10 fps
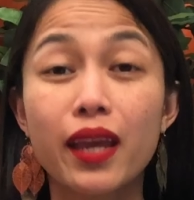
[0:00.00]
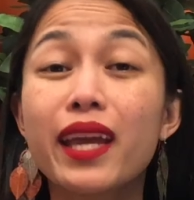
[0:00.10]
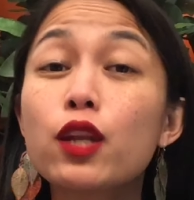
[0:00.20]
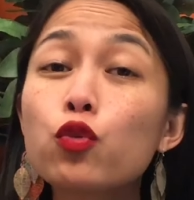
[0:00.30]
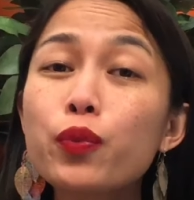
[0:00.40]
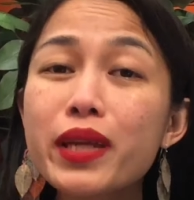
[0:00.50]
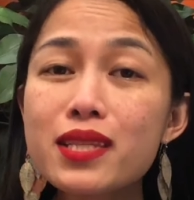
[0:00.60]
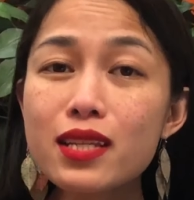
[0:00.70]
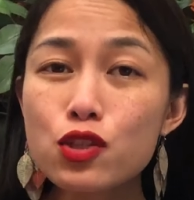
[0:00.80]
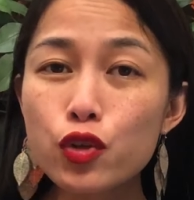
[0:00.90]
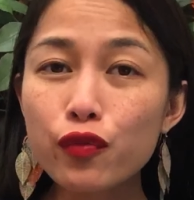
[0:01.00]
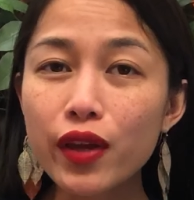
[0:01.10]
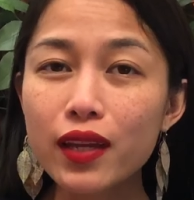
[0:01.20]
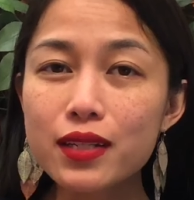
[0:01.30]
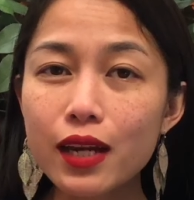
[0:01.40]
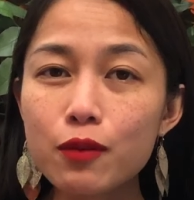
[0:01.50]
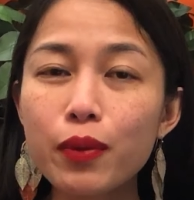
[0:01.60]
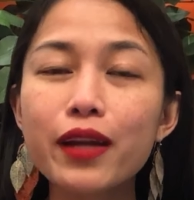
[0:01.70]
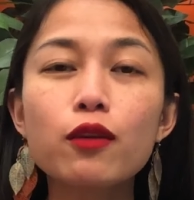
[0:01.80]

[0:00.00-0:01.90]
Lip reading: In a recent survey done by the